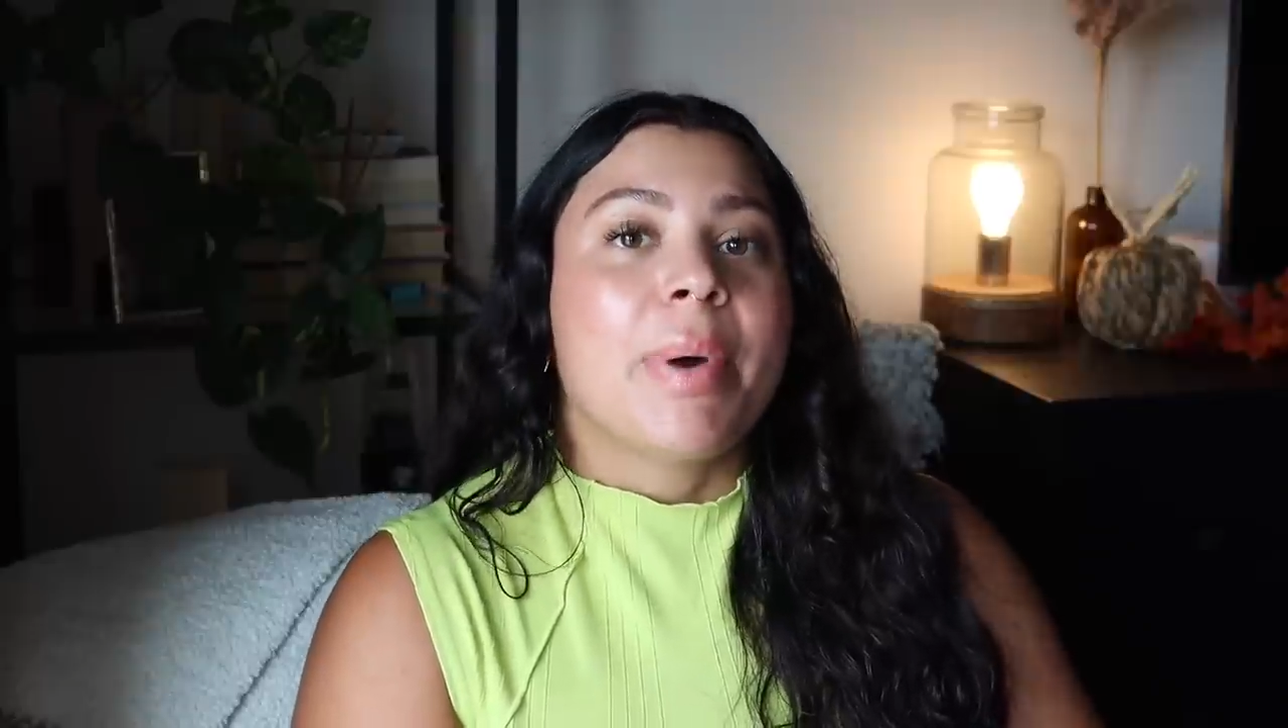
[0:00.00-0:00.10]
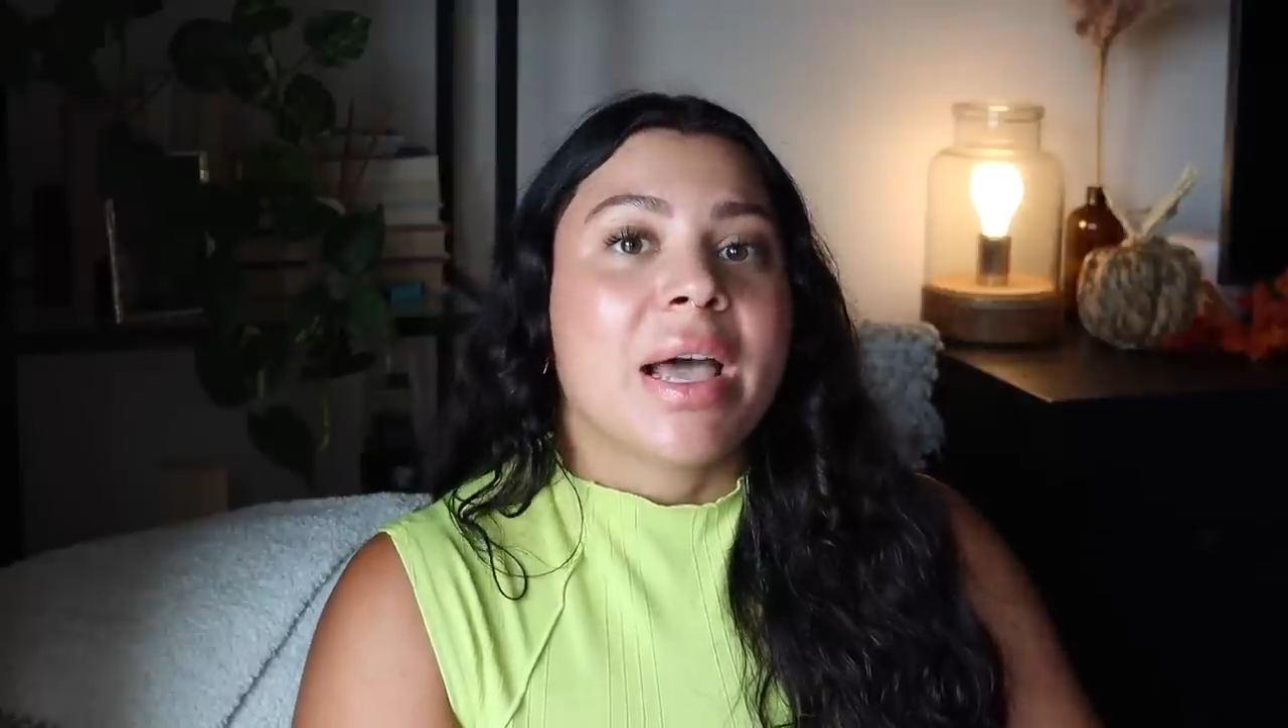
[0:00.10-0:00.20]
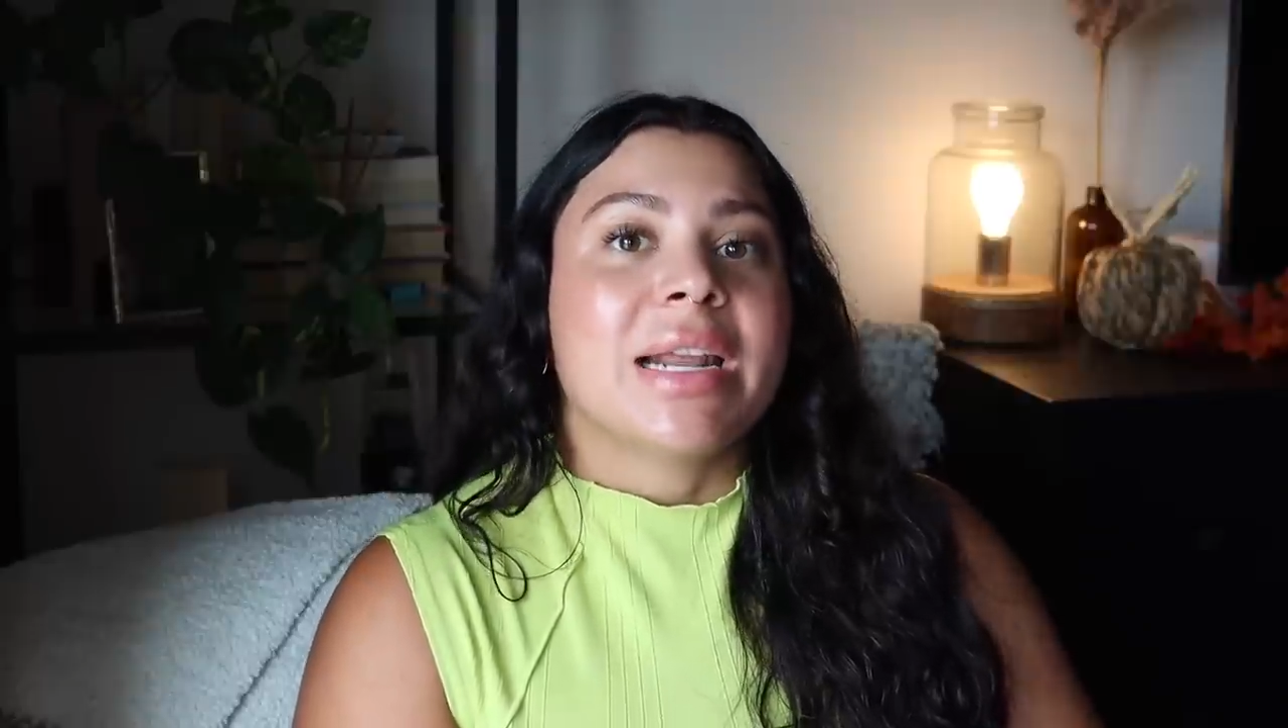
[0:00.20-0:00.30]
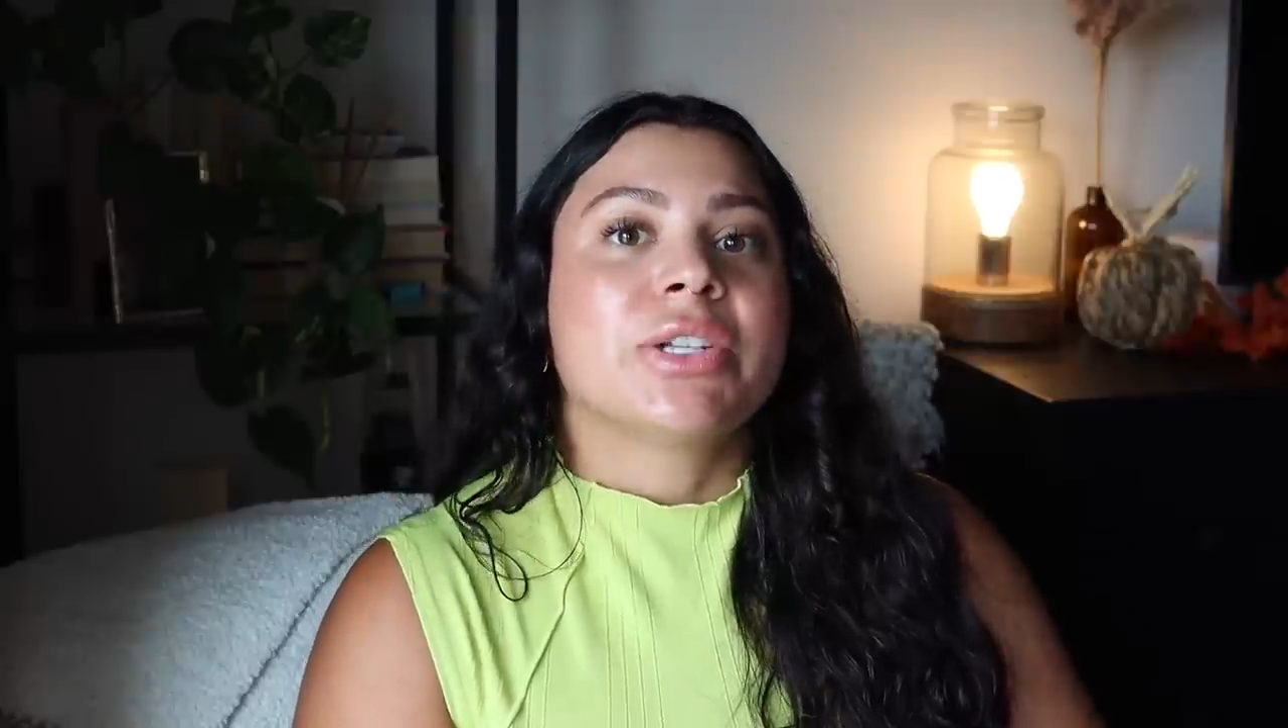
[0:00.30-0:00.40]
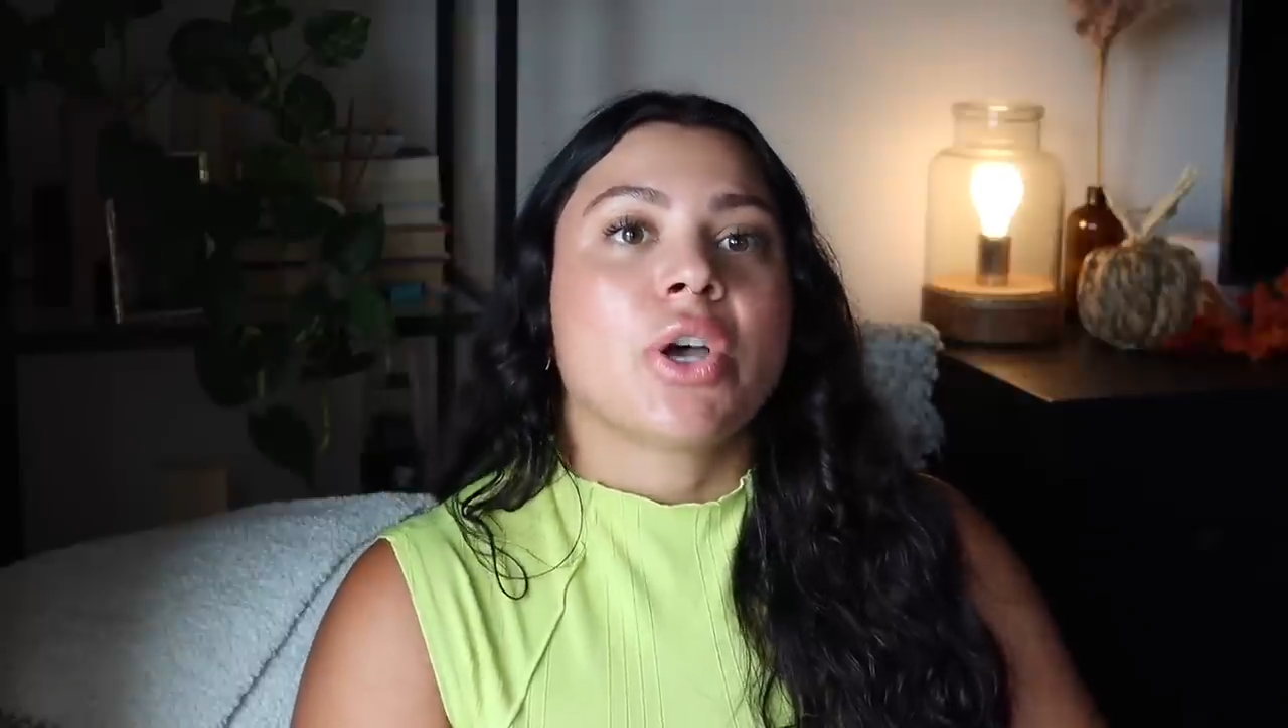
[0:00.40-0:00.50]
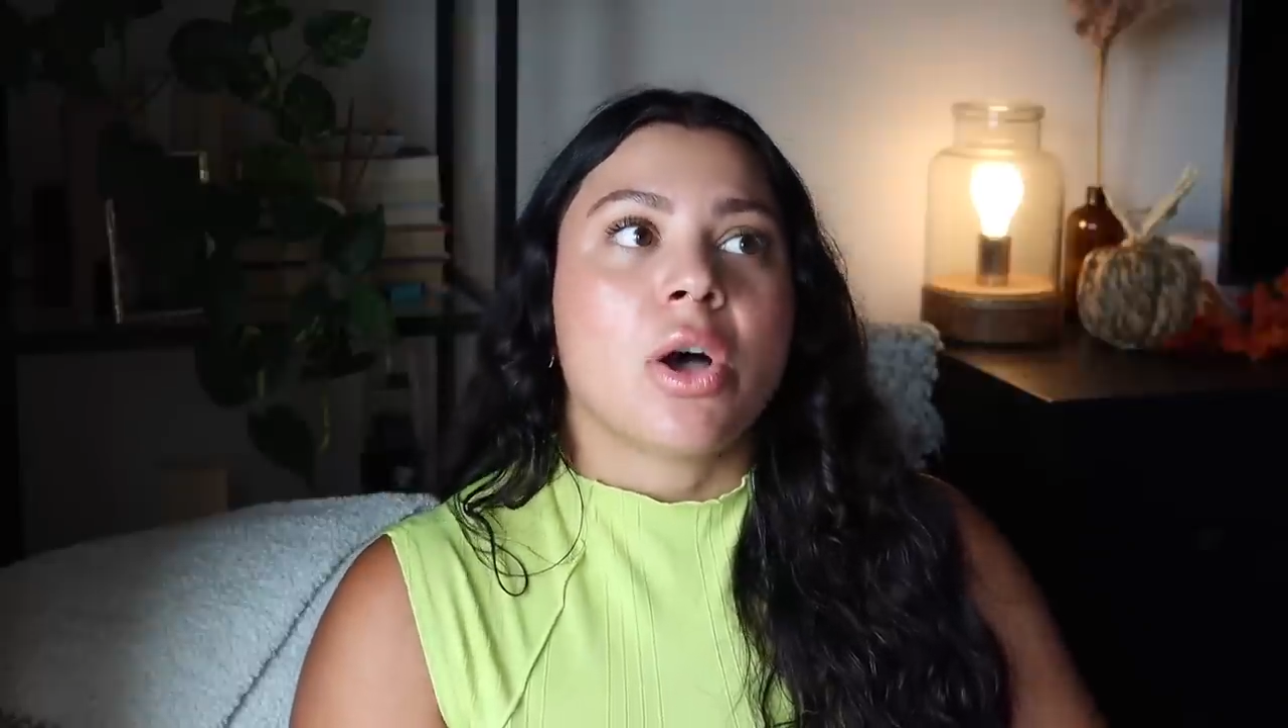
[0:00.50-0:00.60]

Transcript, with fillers: but it's